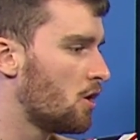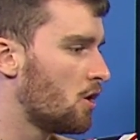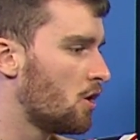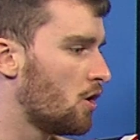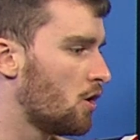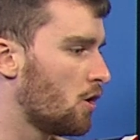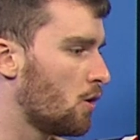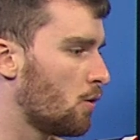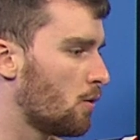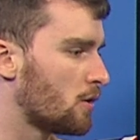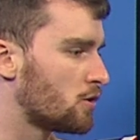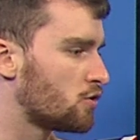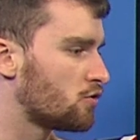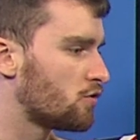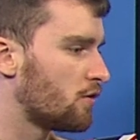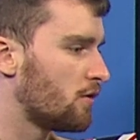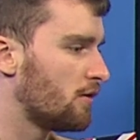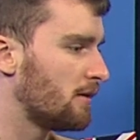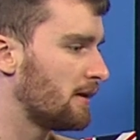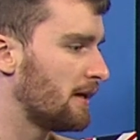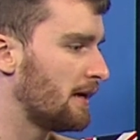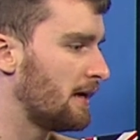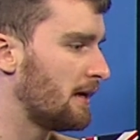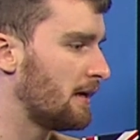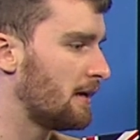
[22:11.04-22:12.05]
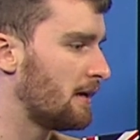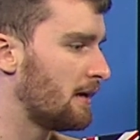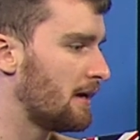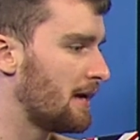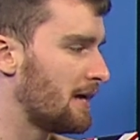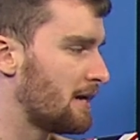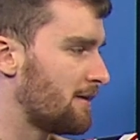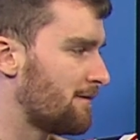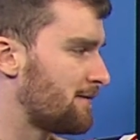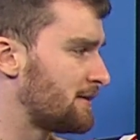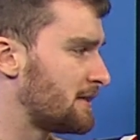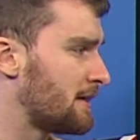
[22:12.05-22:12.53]
who are truly
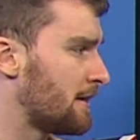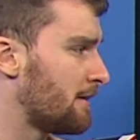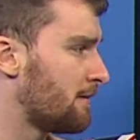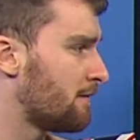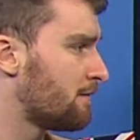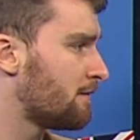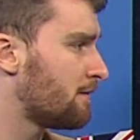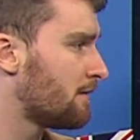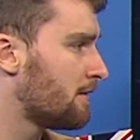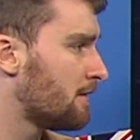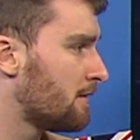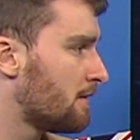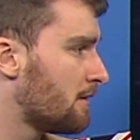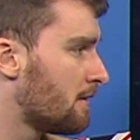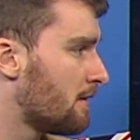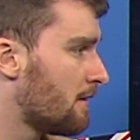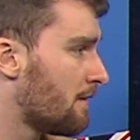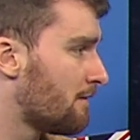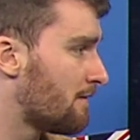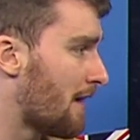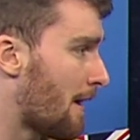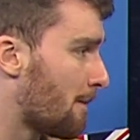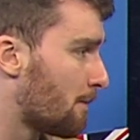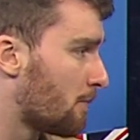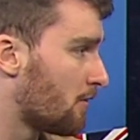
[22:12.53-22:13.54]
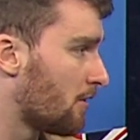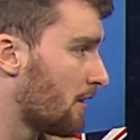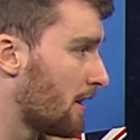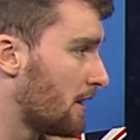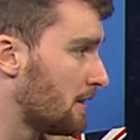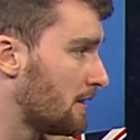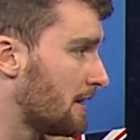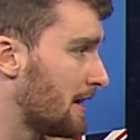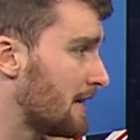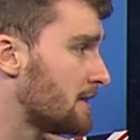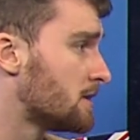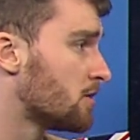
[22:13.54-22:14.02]
innovative that Britain
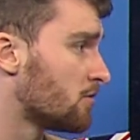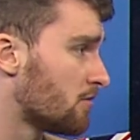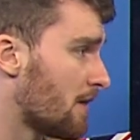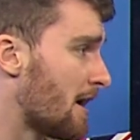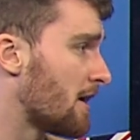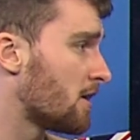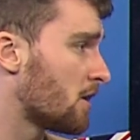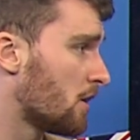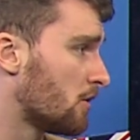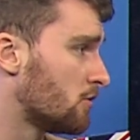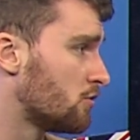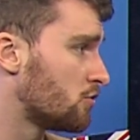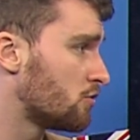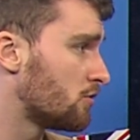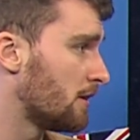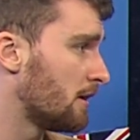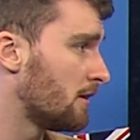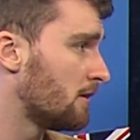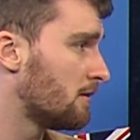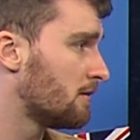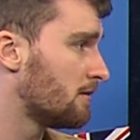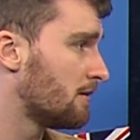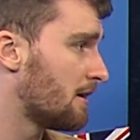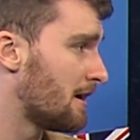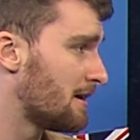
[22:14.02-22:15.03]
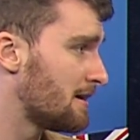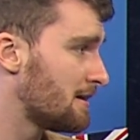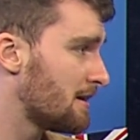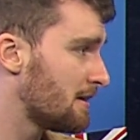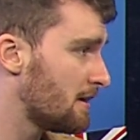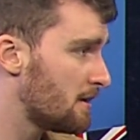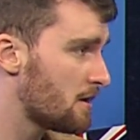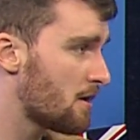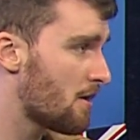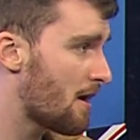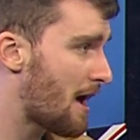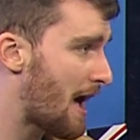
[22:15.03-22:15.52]
is a great country. And,
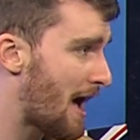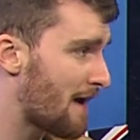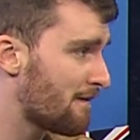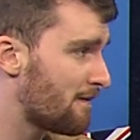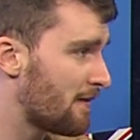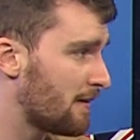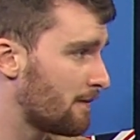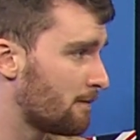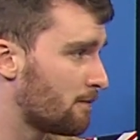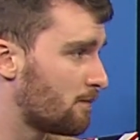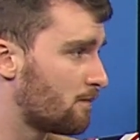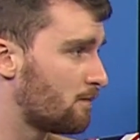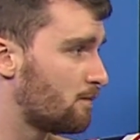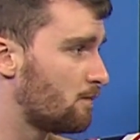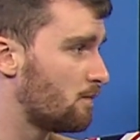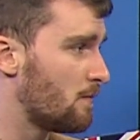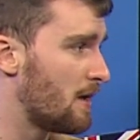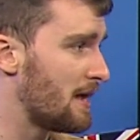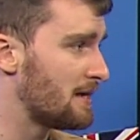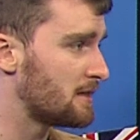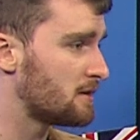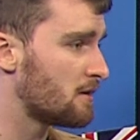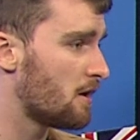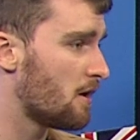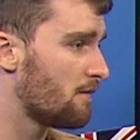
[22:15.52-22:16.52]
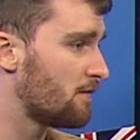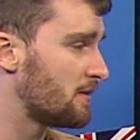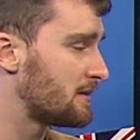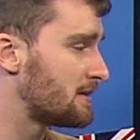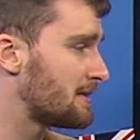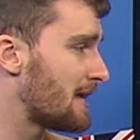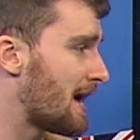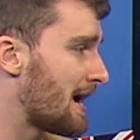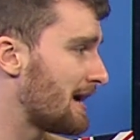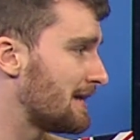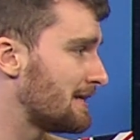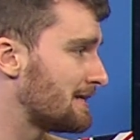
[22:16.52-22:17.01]
you know, I think it's the
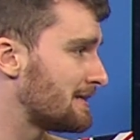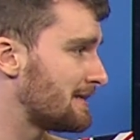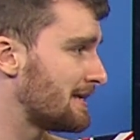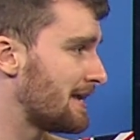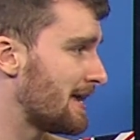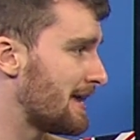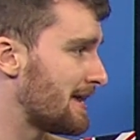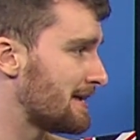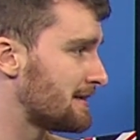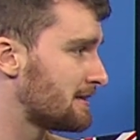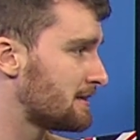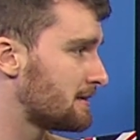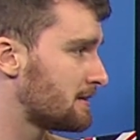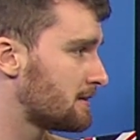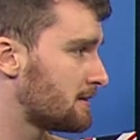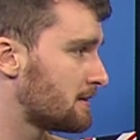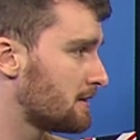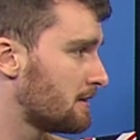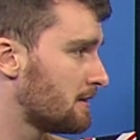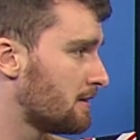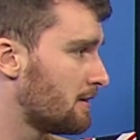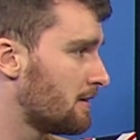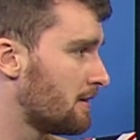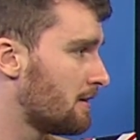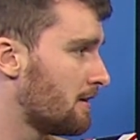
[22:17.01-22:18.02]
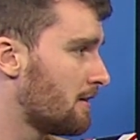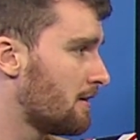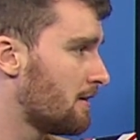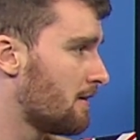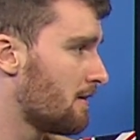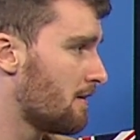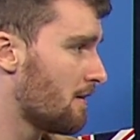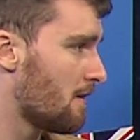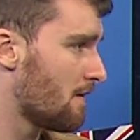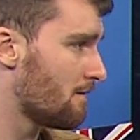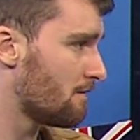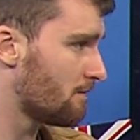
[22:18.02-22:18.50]
scientists,
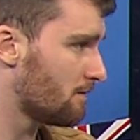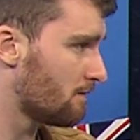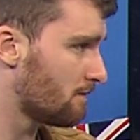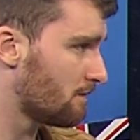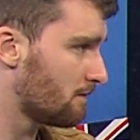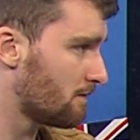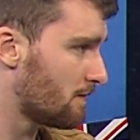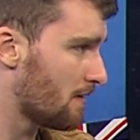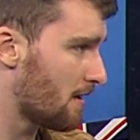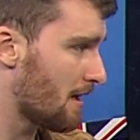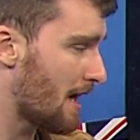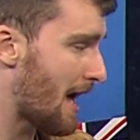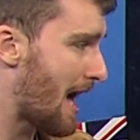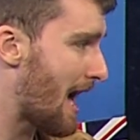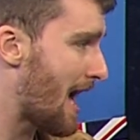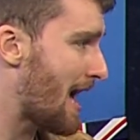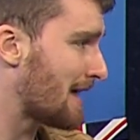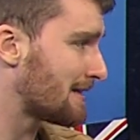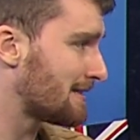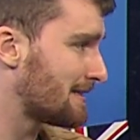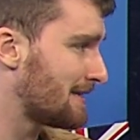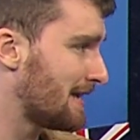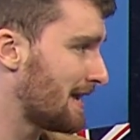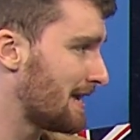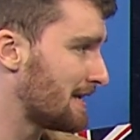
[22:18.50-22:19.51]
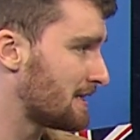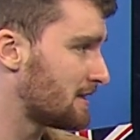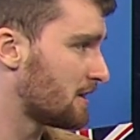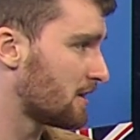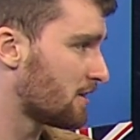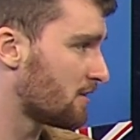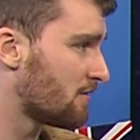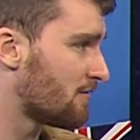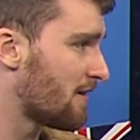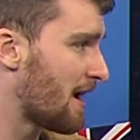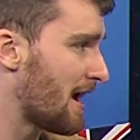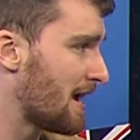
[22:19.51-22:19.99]
the artists, the
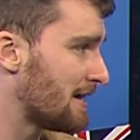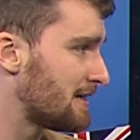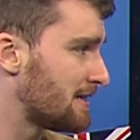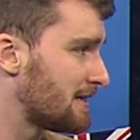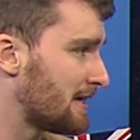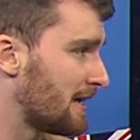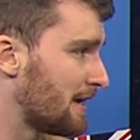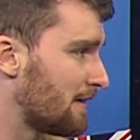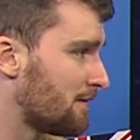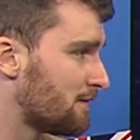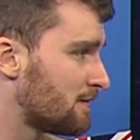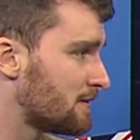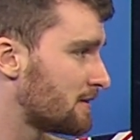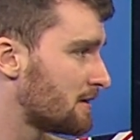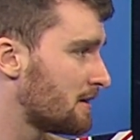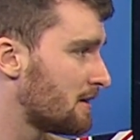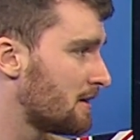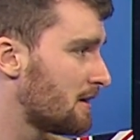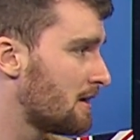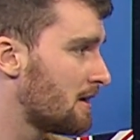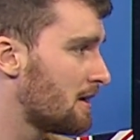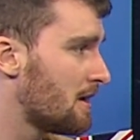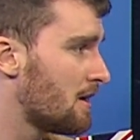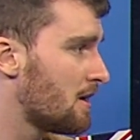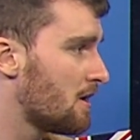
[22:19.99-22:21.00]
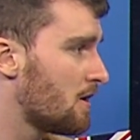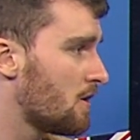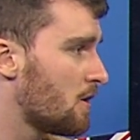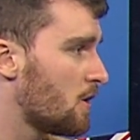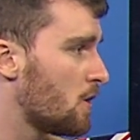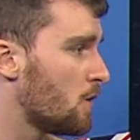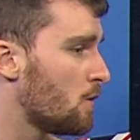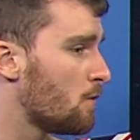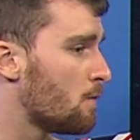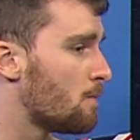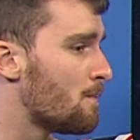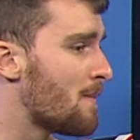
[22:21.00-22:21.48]
creatives
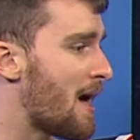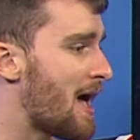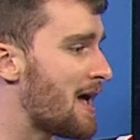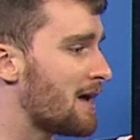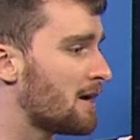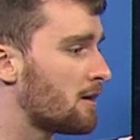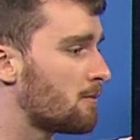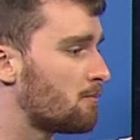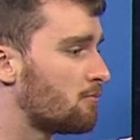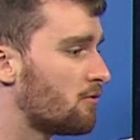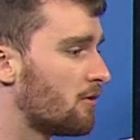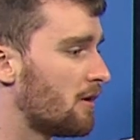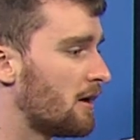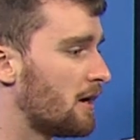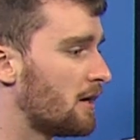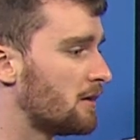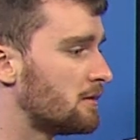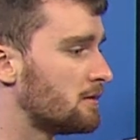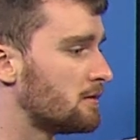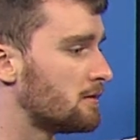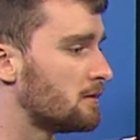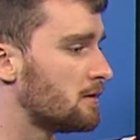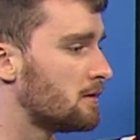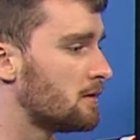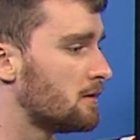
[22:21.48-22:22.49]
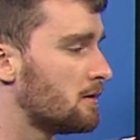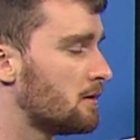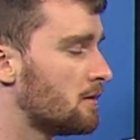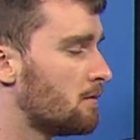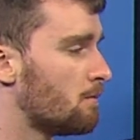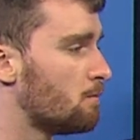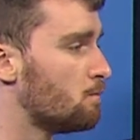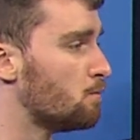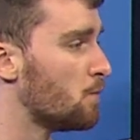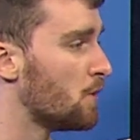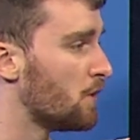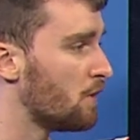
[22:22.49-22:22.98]
who make Britain
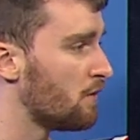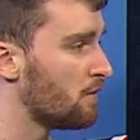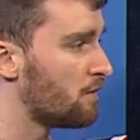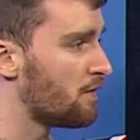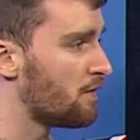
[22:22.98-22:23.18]
move